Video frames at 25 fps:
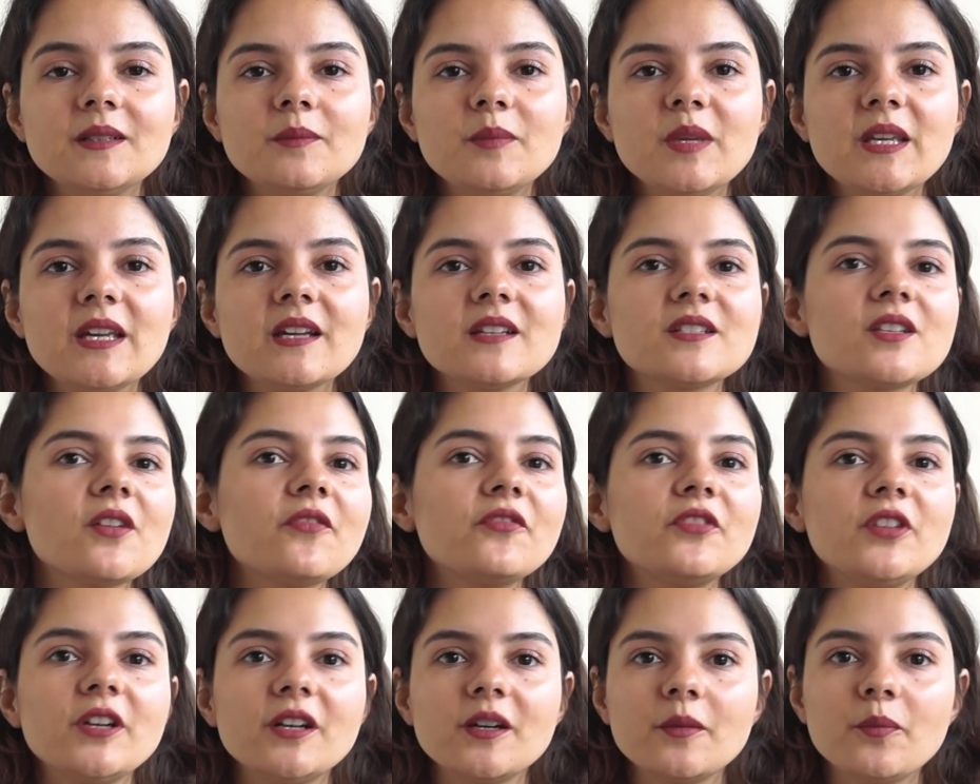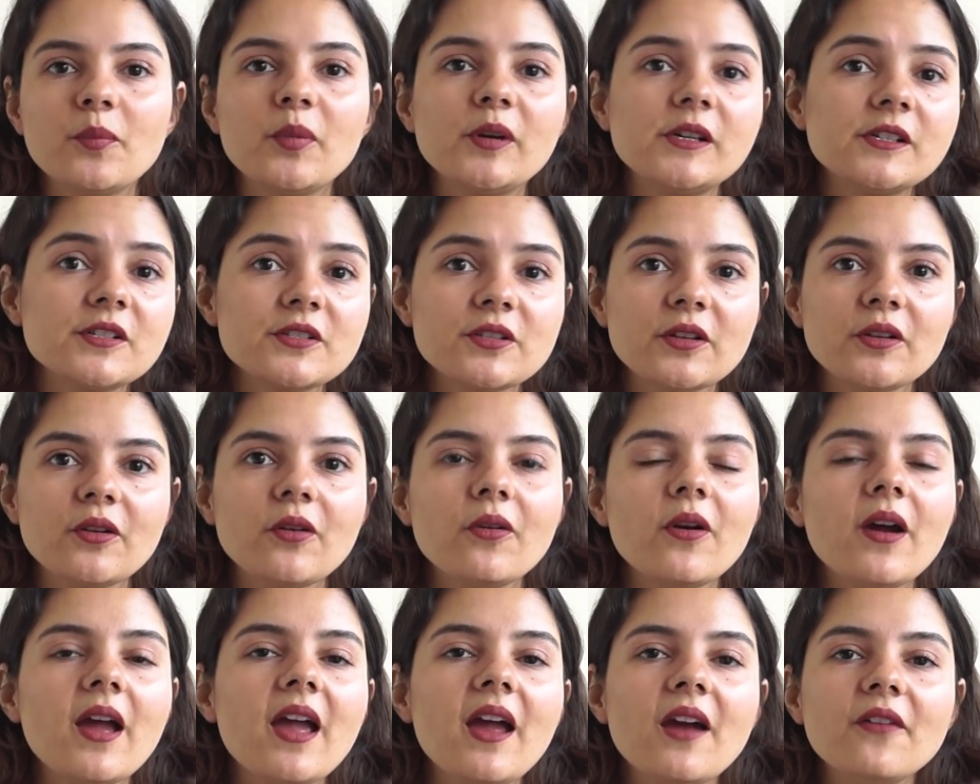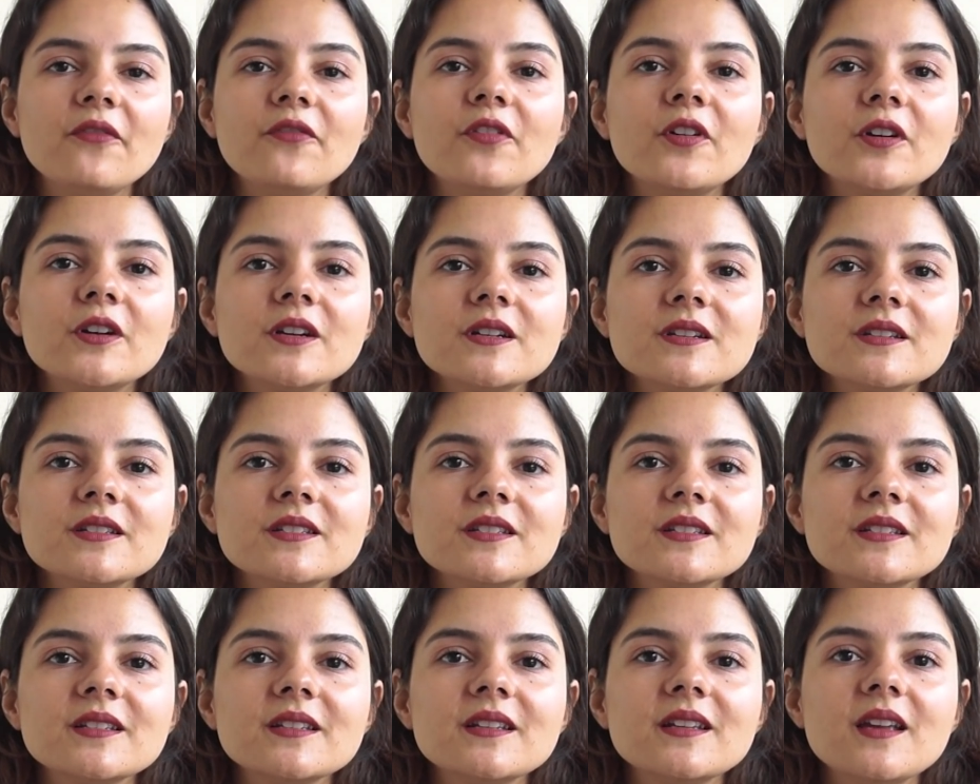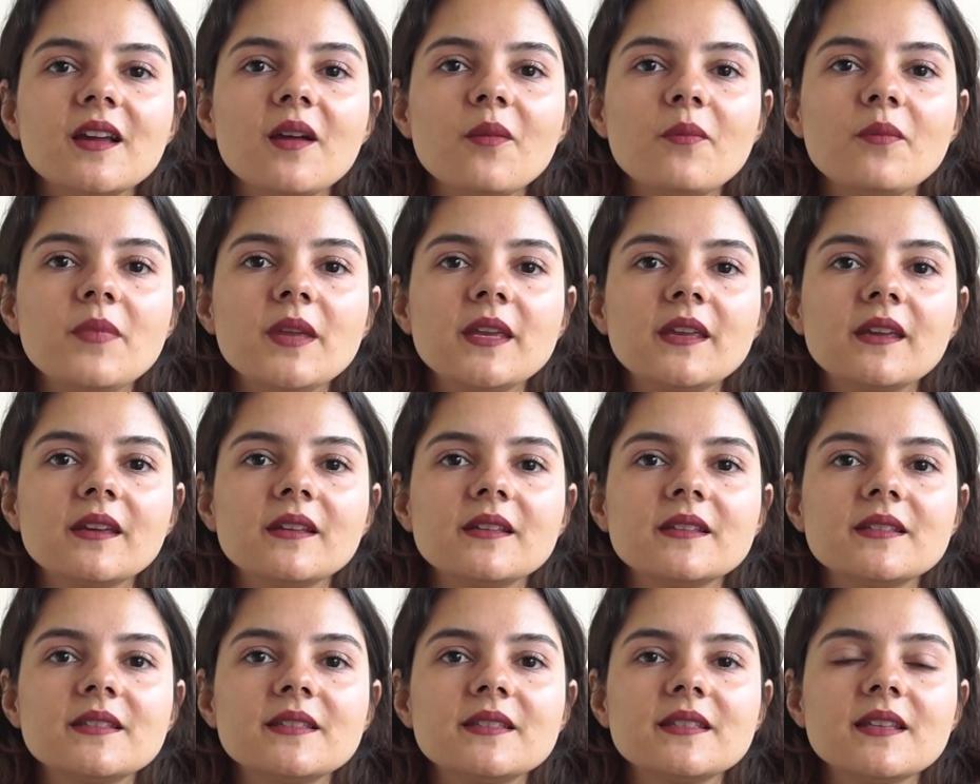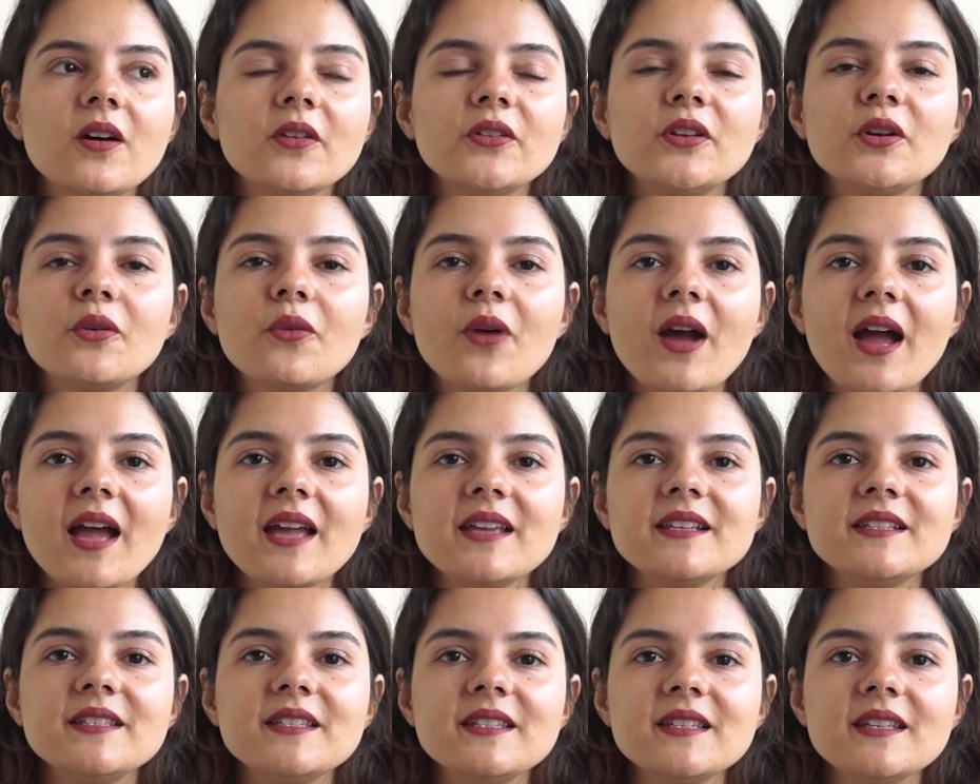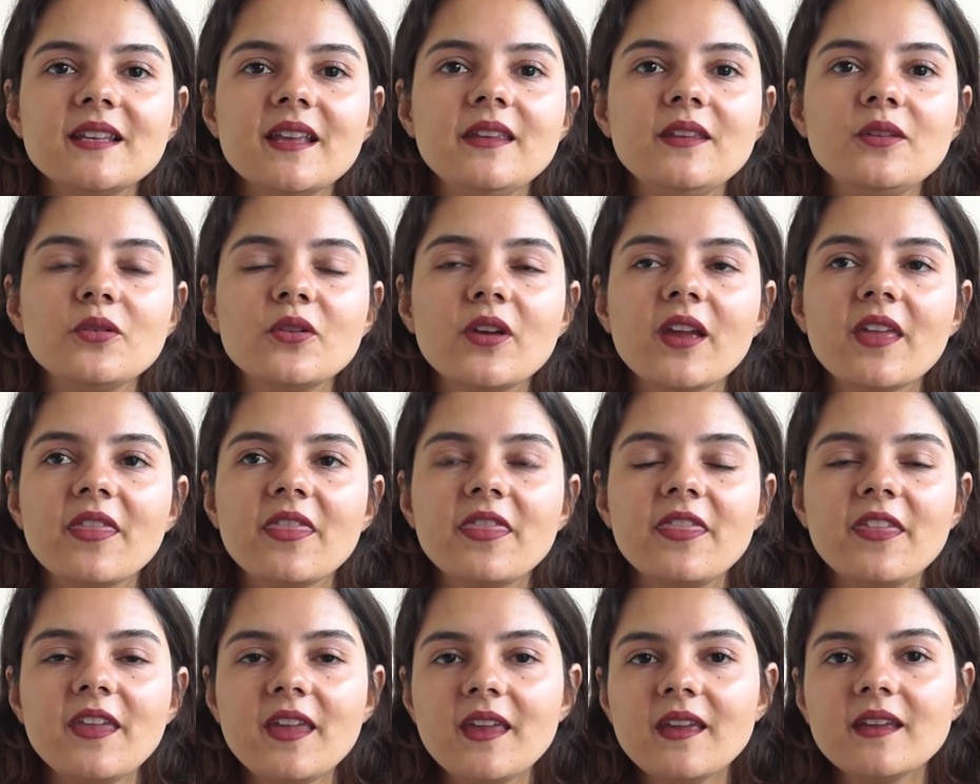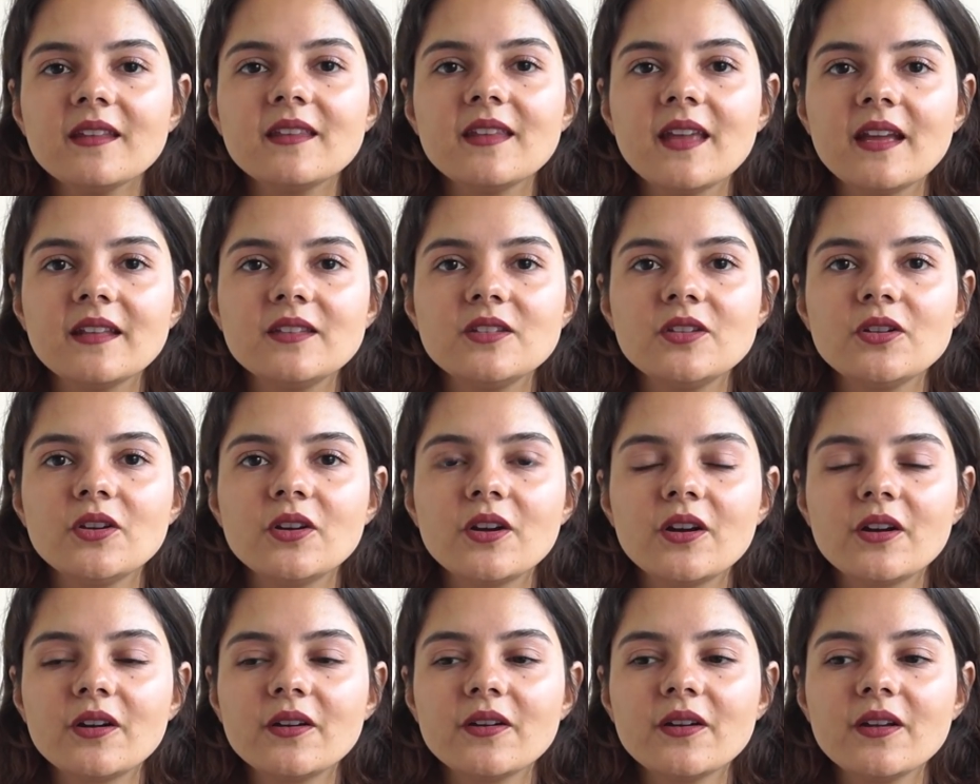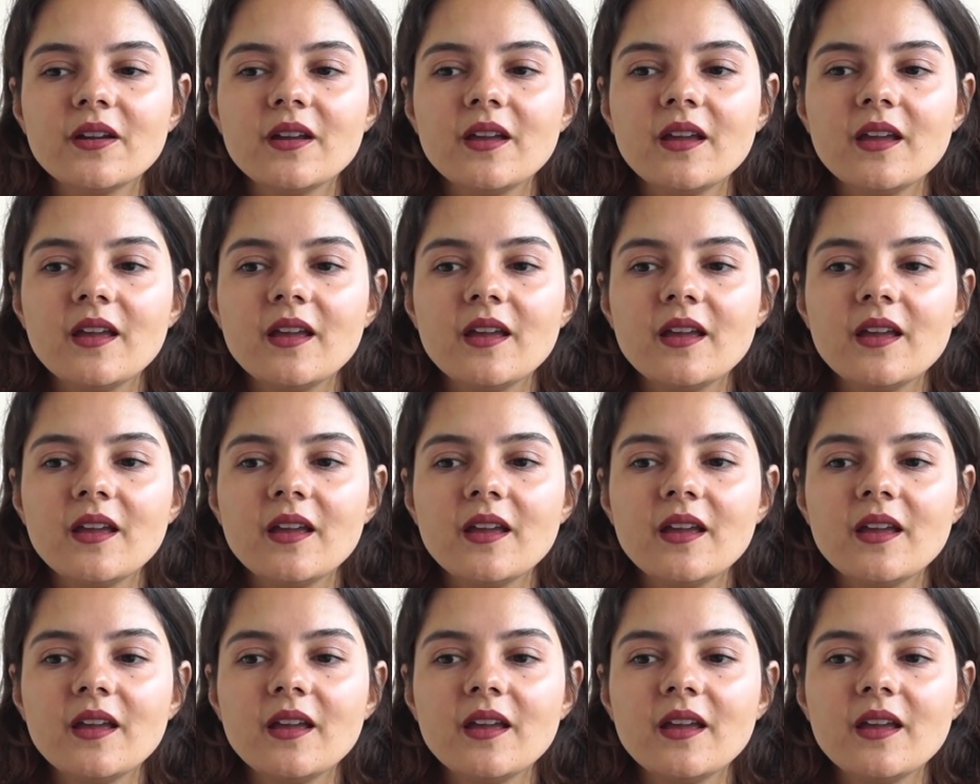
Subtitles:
because of their personal effort, because otherwise you can think that your